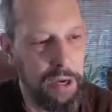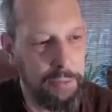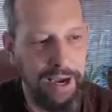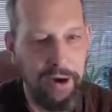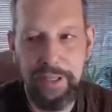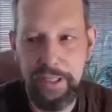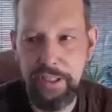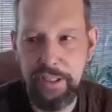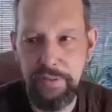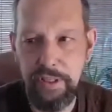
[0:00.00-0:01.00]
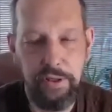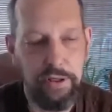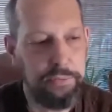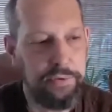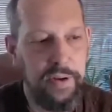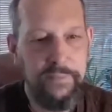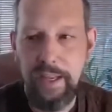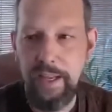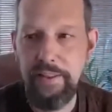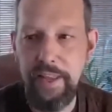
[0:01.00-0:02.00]
about each of the herbs.
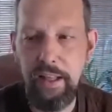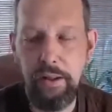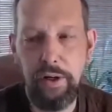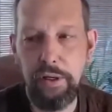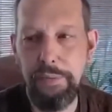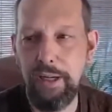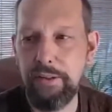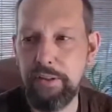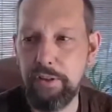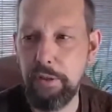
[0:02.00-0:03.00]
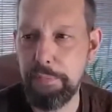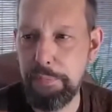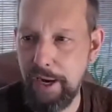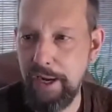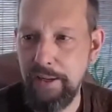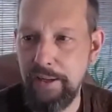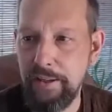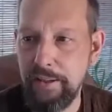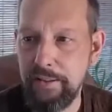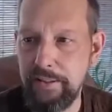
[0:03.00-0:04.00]
And they learned about these herbs
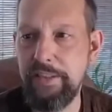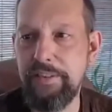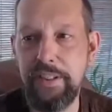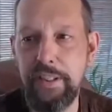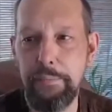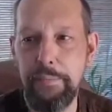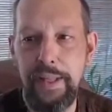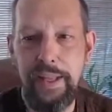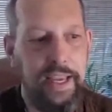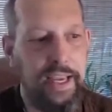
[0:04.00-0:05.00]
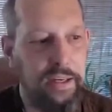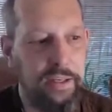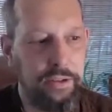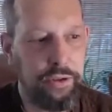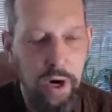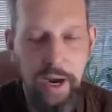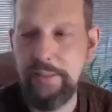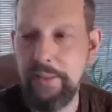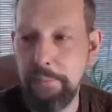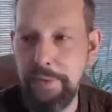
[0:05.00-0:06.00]
by tasting them and trying them,